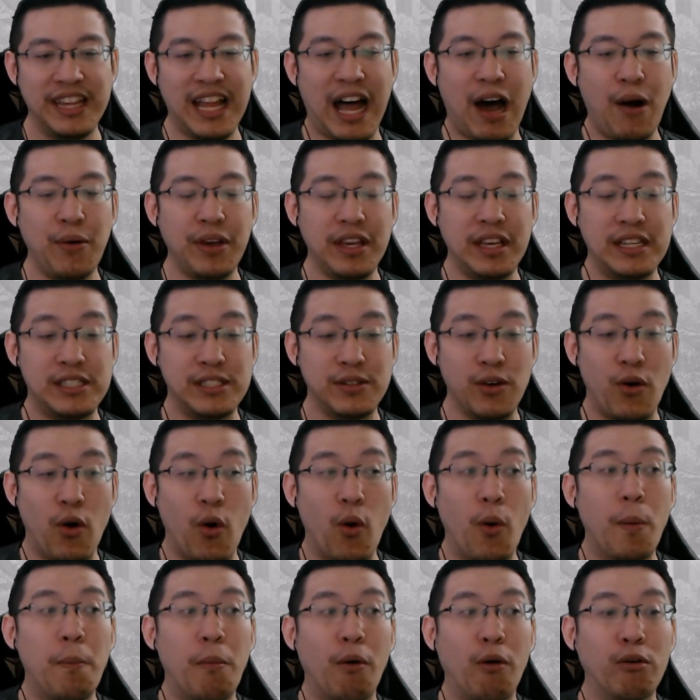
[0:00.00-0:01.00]
Now it's
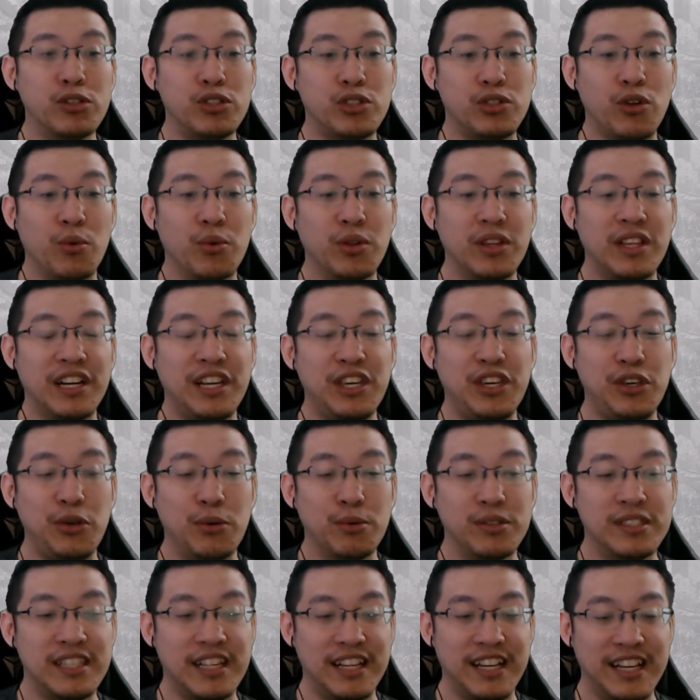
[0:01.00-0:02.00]
almost totally
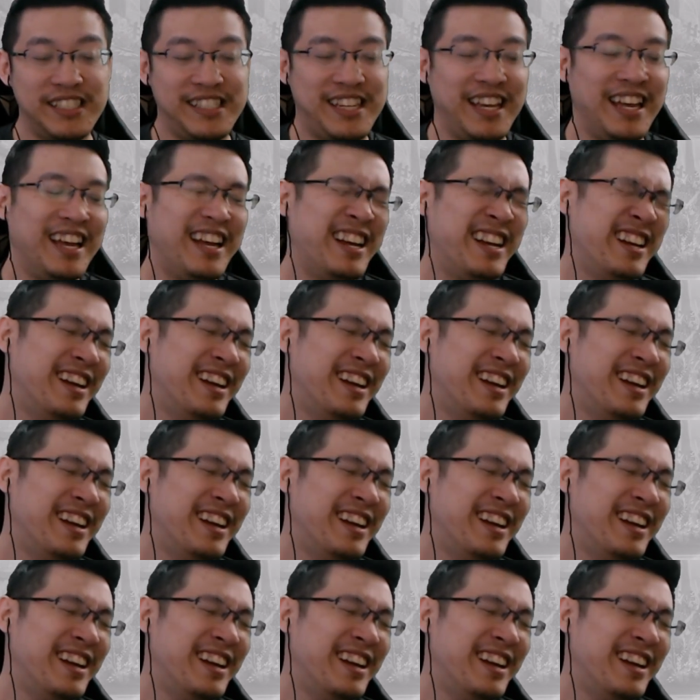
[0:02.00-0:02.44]
useless.